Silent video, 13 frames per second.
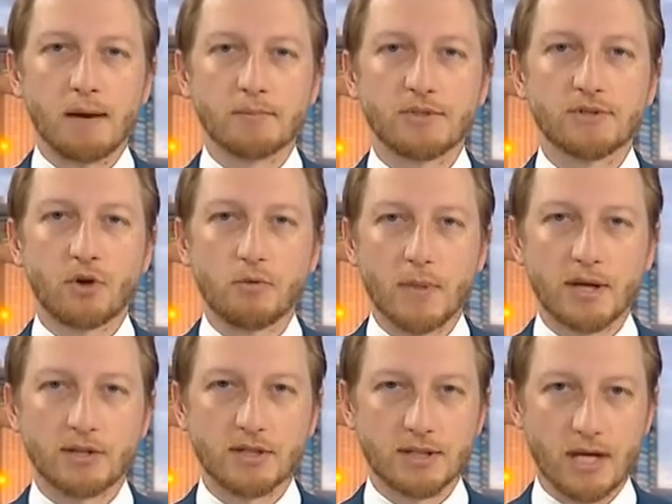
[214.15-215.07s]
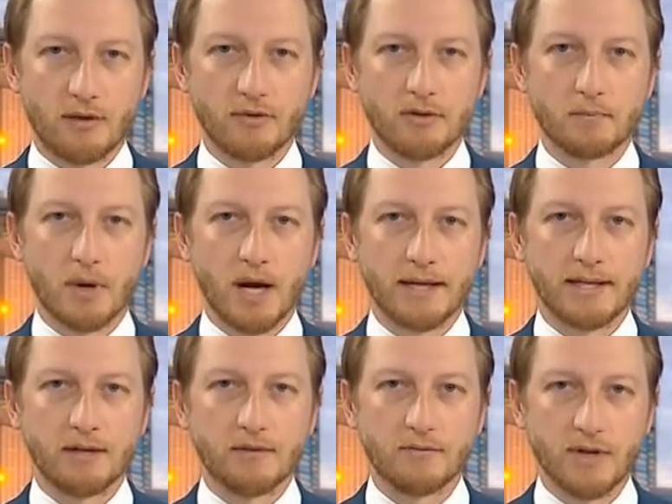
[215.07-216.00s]
so much is governed by
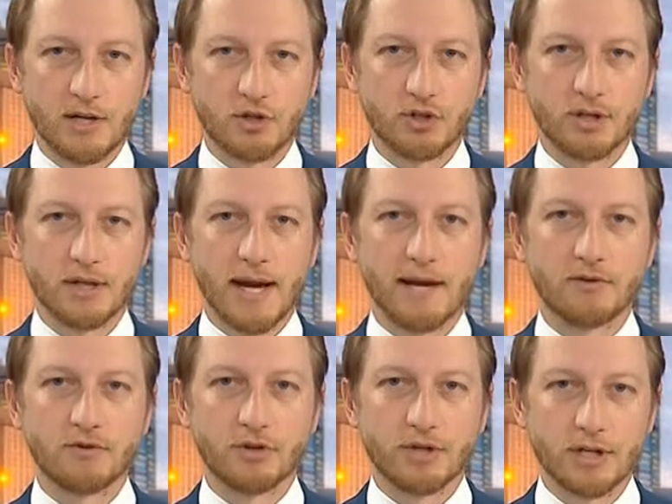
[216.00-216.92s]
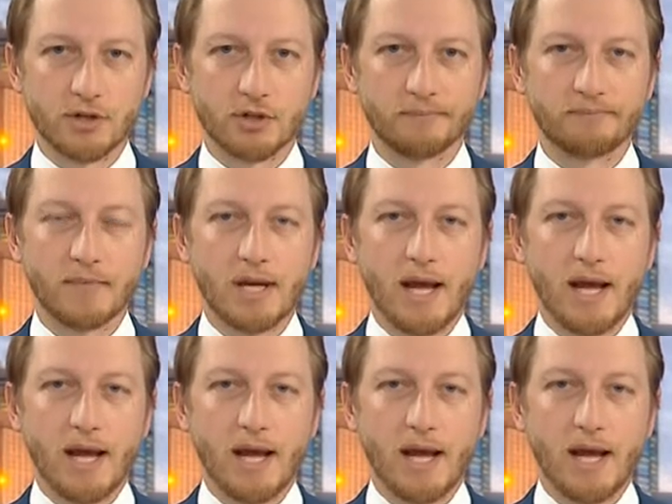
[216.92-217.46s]
convention and tradition.